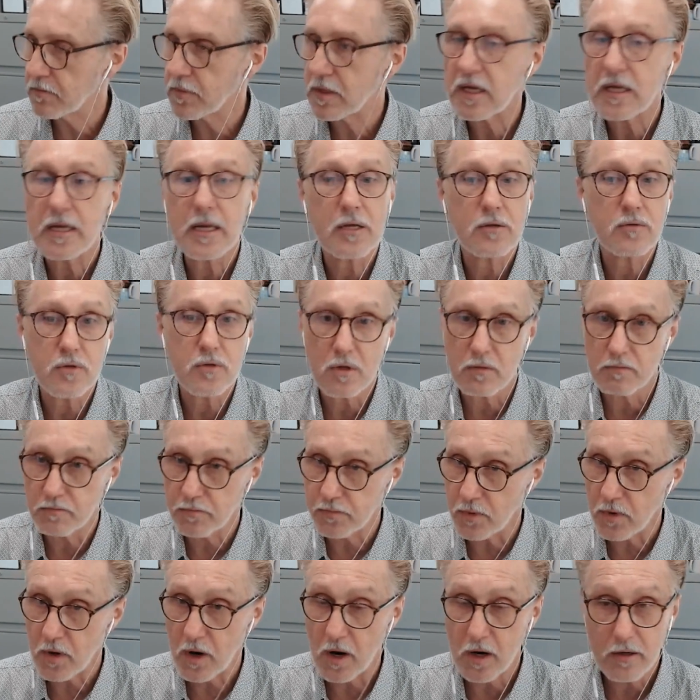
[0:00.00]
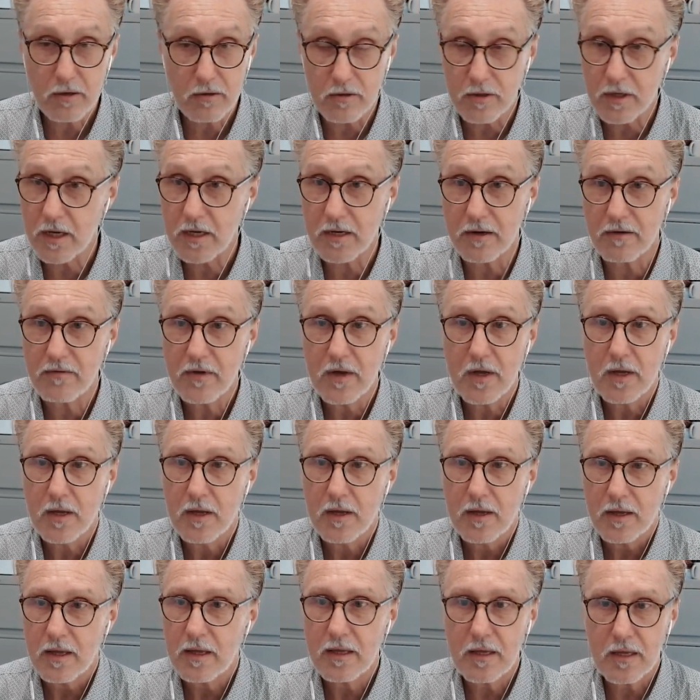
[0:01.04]
connects with broader kind of
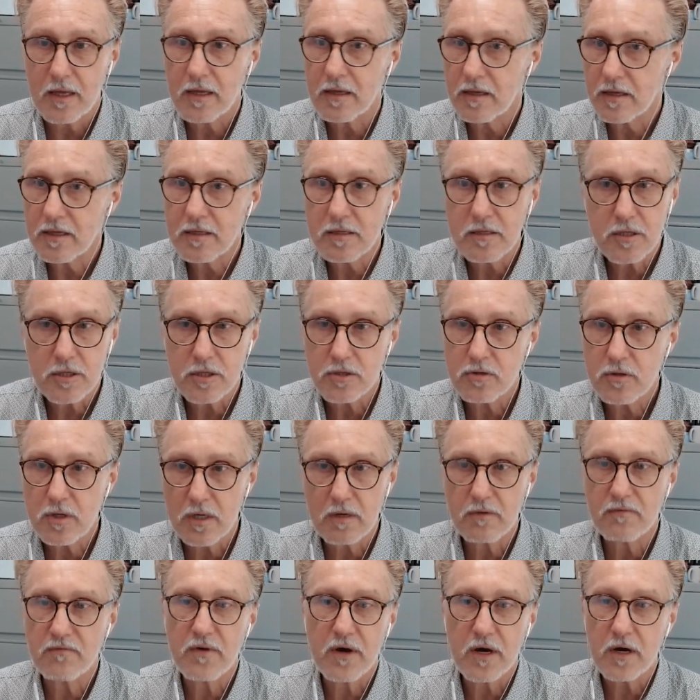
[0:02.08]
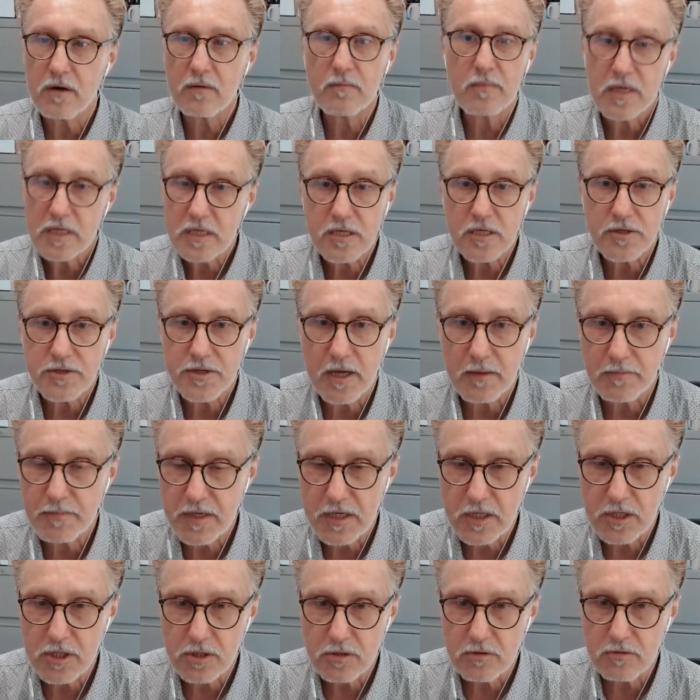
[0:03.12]
industry and environmental type
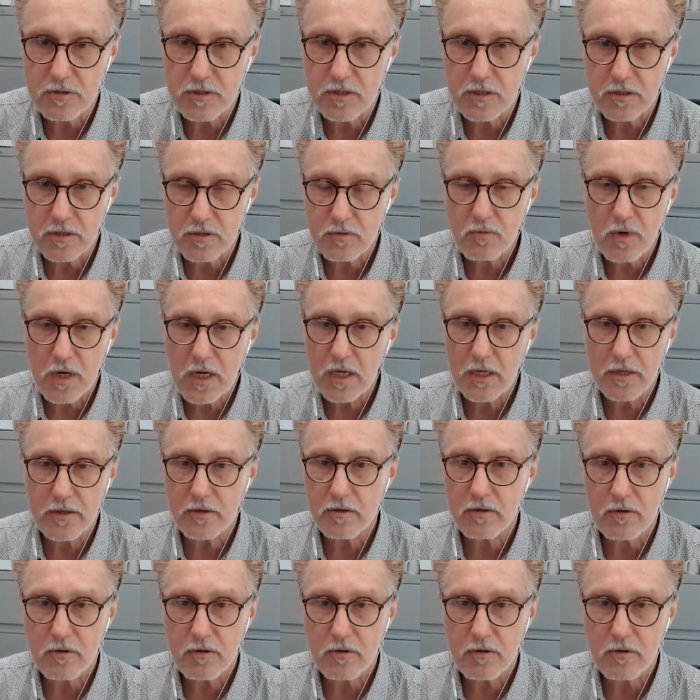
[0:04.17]
issues as well.